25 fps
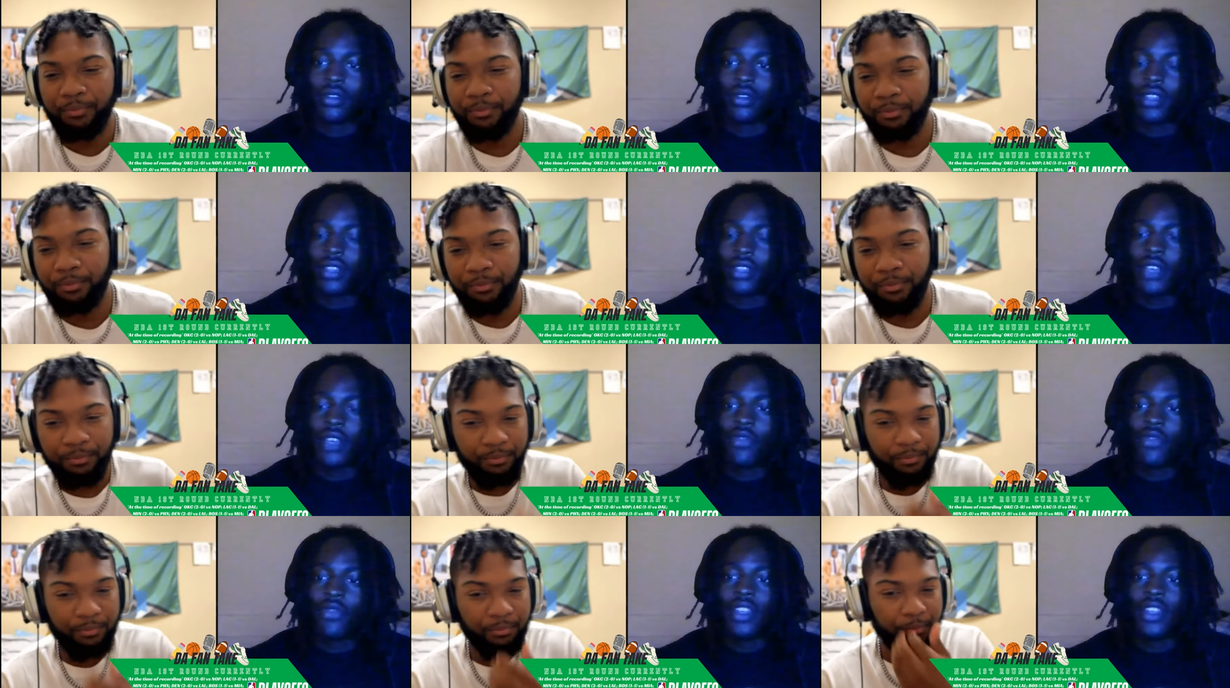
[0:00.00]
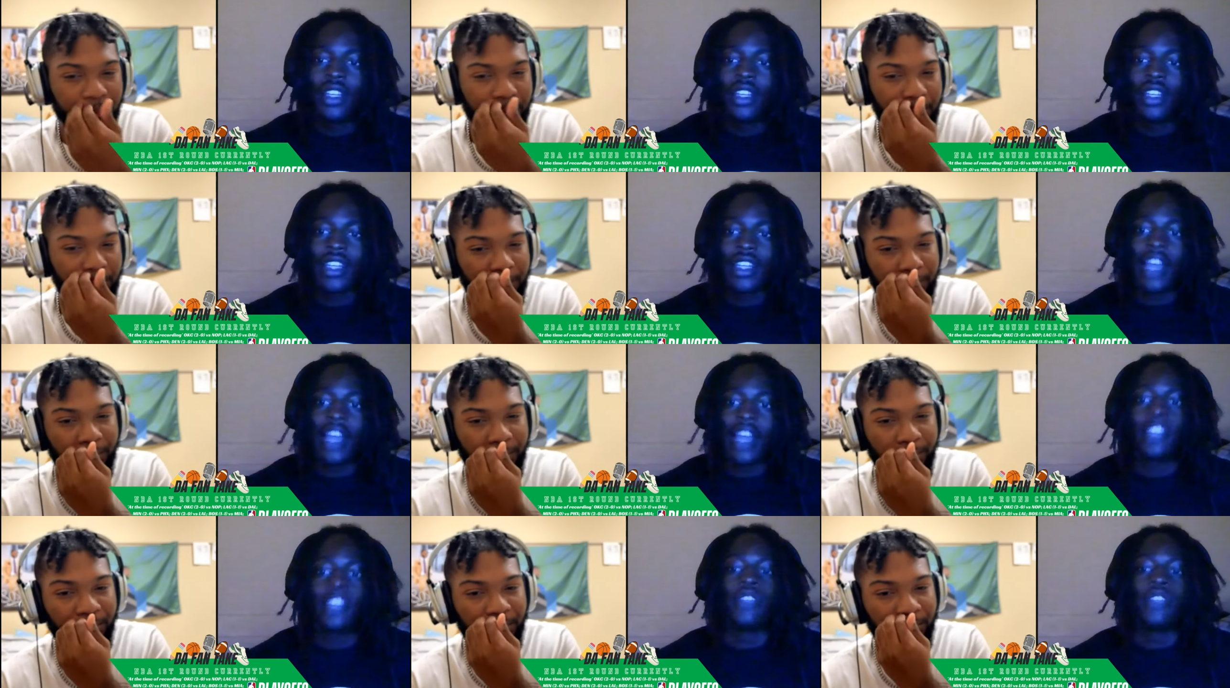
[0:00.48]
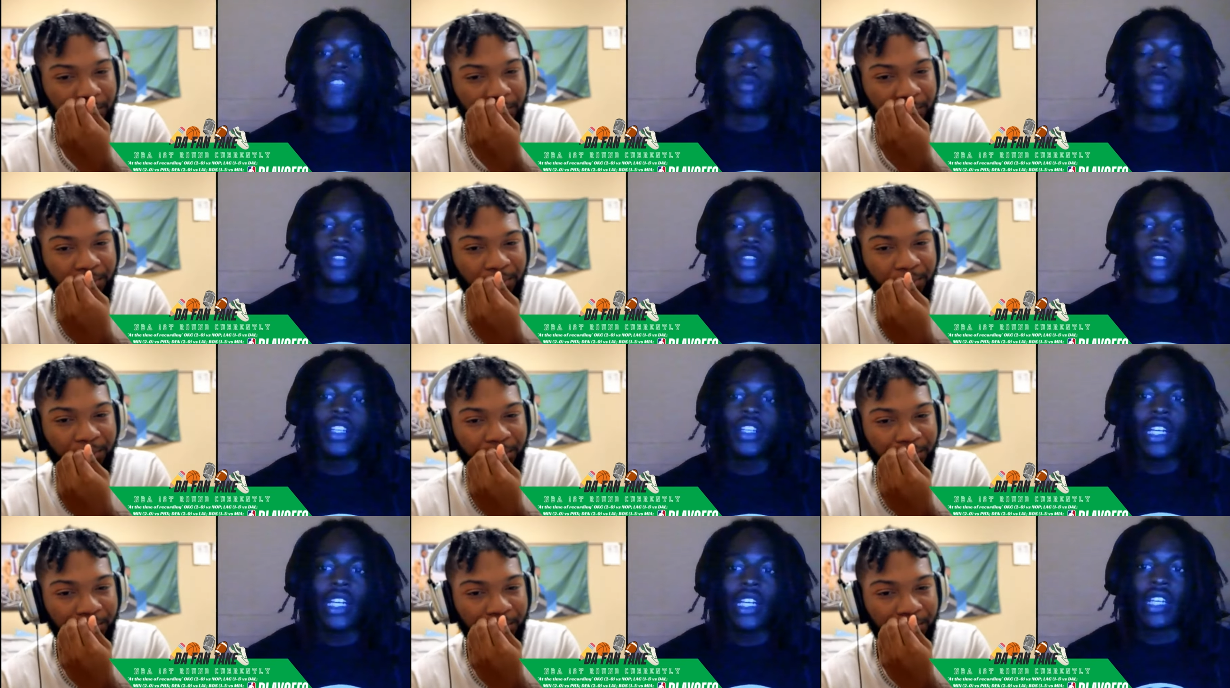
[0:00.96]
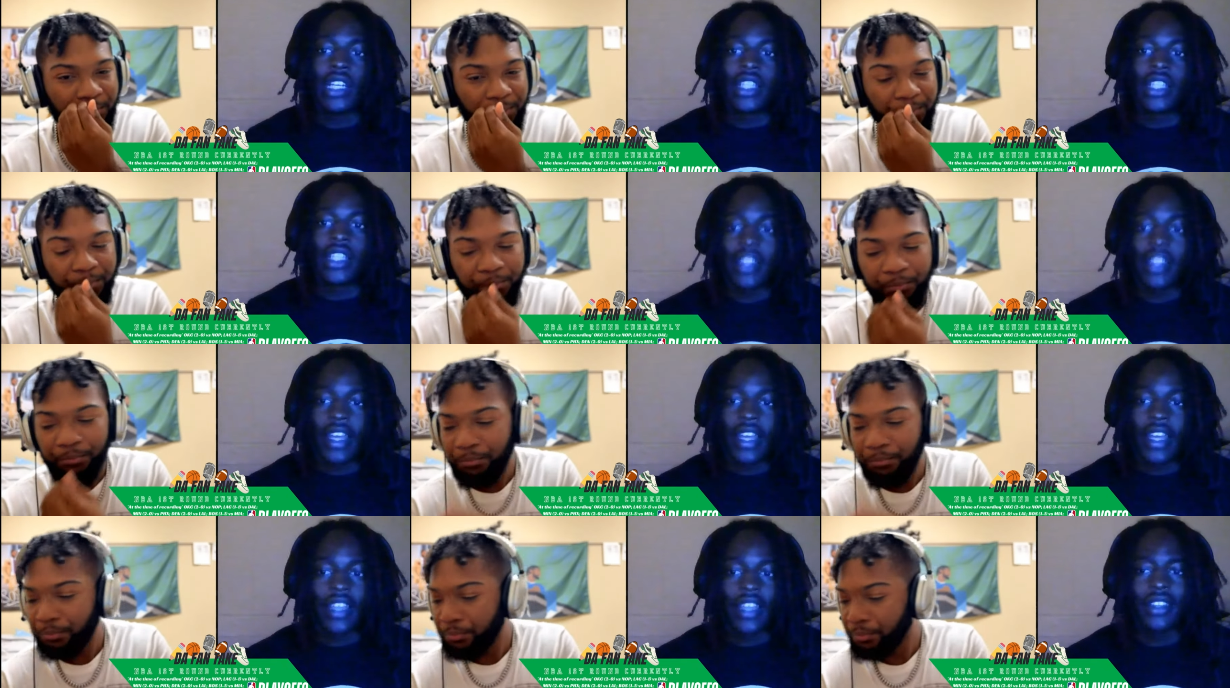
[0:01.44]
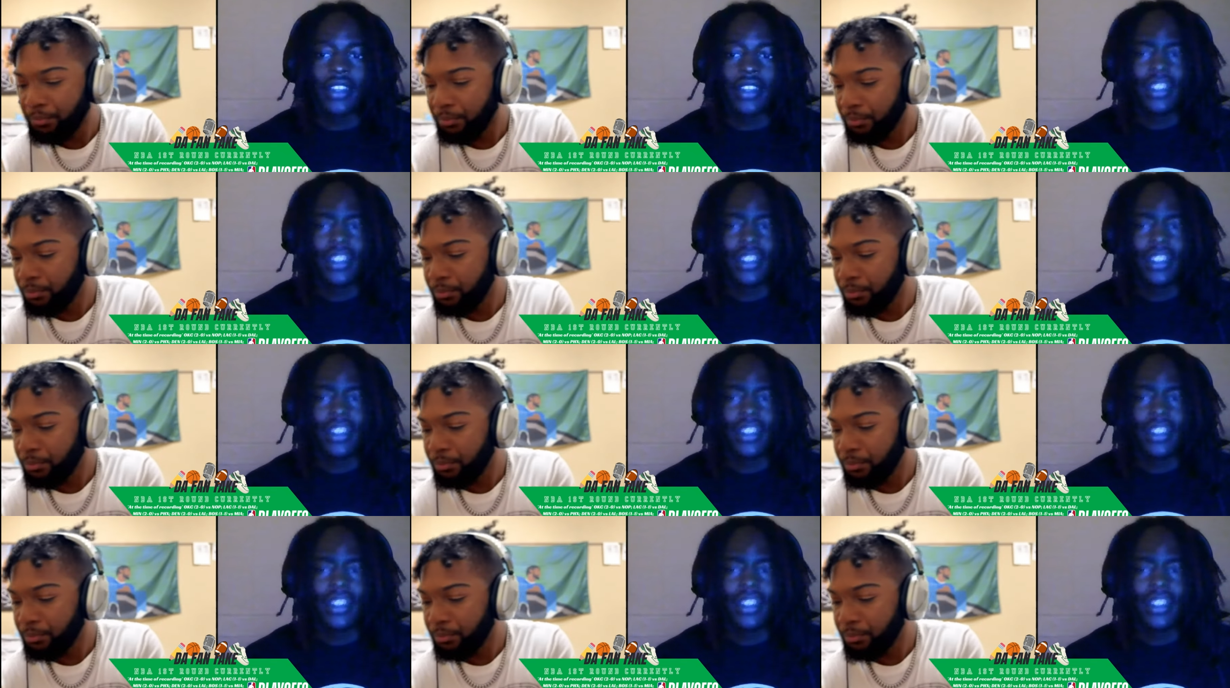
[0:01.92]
Speaker 1: he feel like LeBron, like.